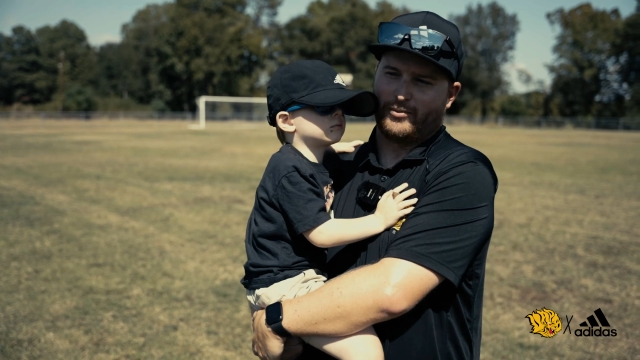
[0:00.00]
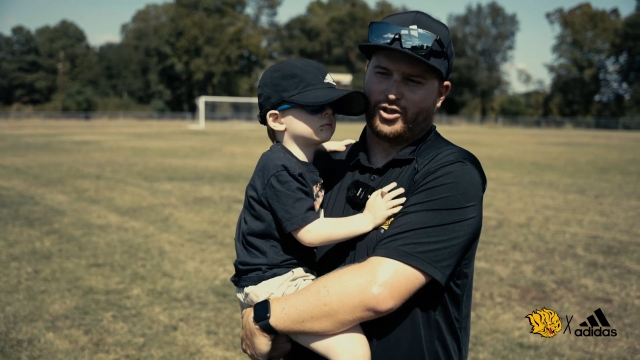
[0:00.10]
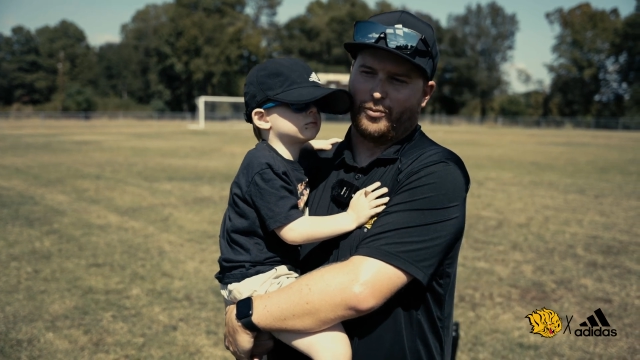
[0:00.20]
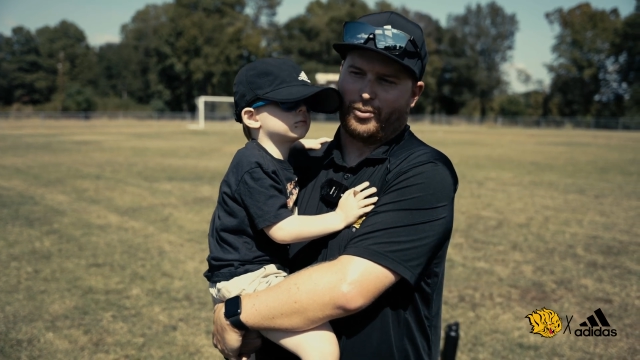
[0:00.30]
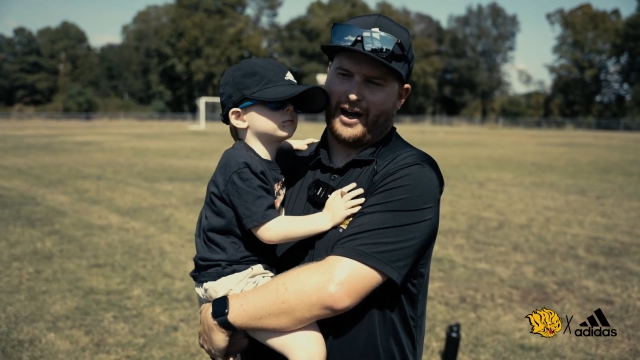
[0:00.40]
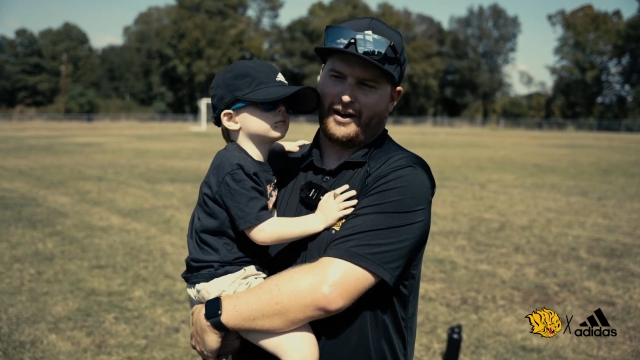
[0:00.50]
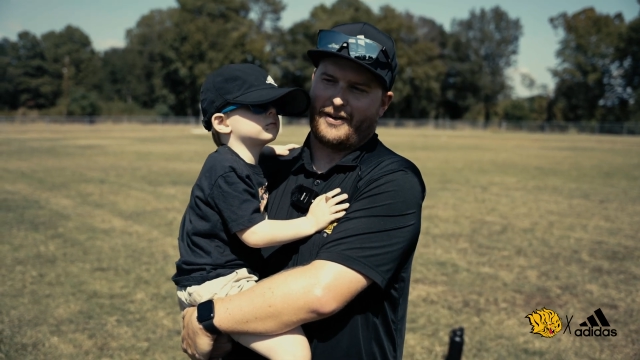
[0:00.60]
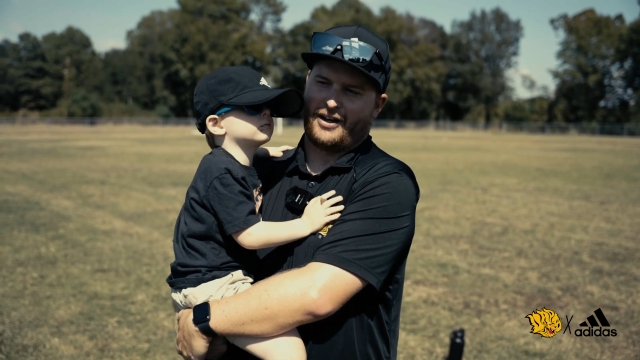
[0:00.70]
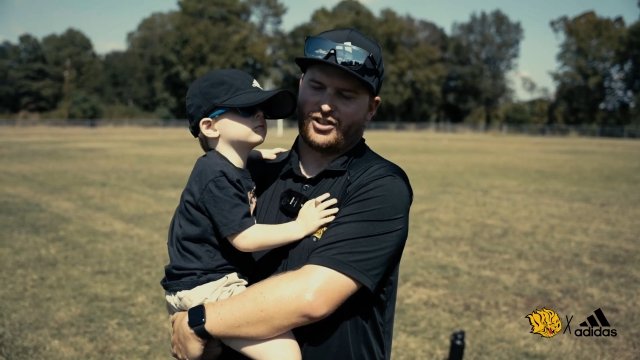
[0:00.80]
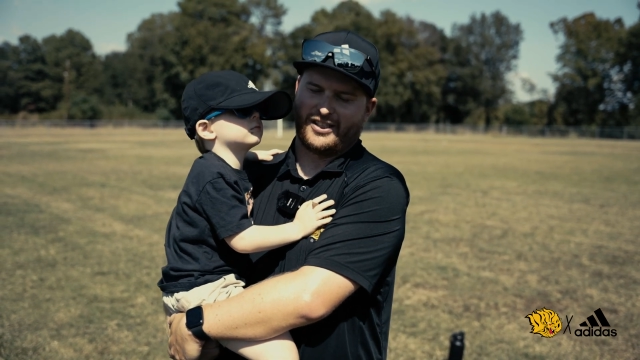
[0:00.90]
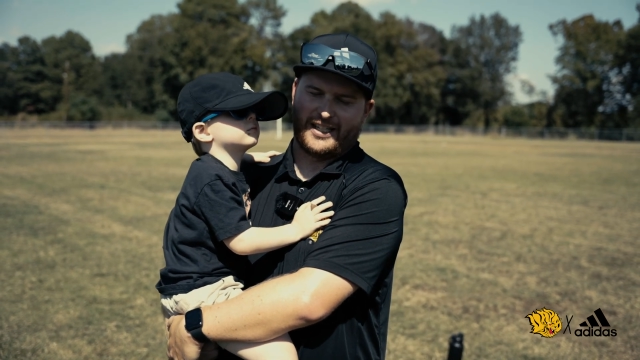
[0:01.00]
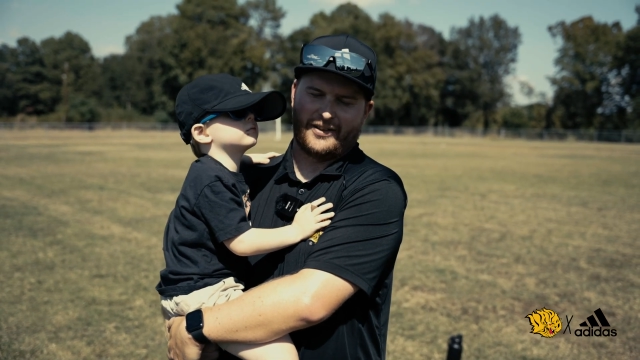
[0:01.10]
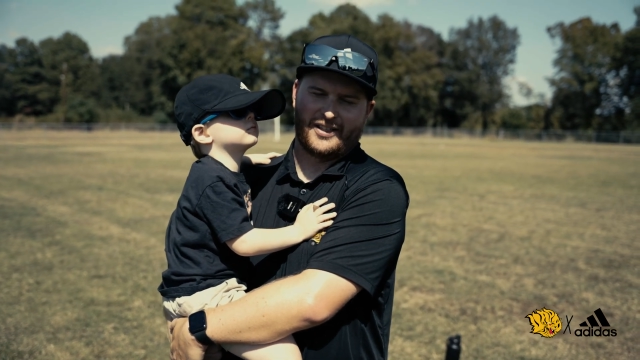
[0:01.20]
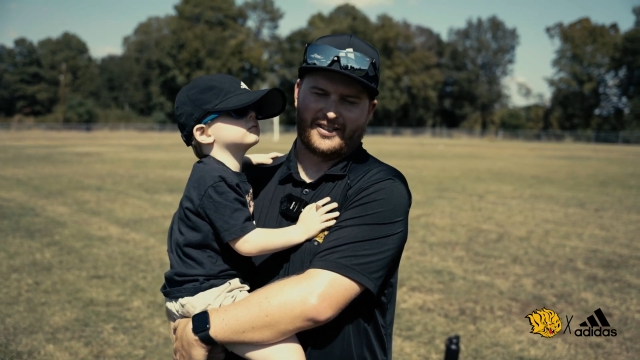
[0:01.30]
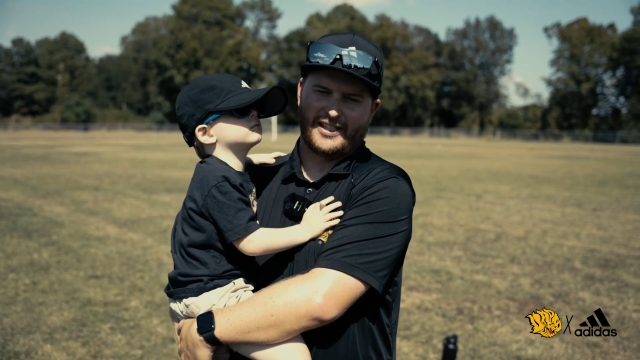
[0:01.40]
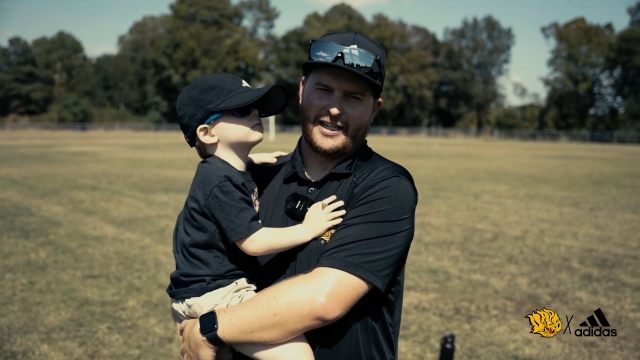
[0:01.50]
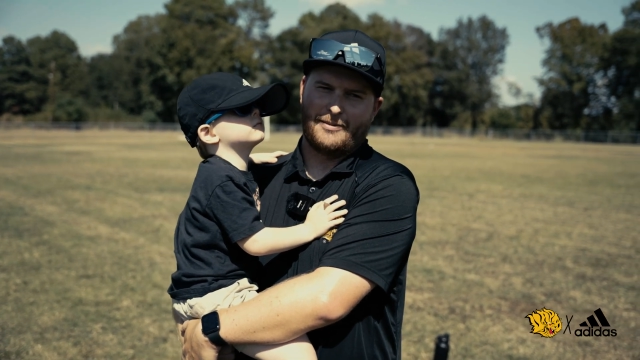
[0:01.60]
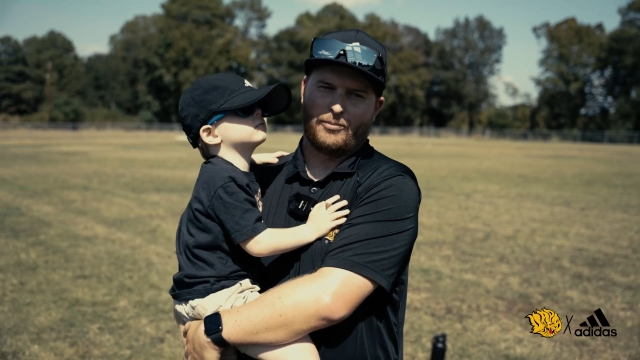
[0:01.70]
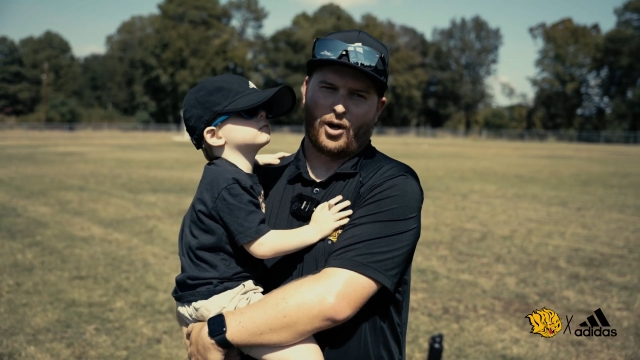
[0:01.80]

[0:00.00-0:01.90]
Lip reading: I'm so proud of how she's led this team.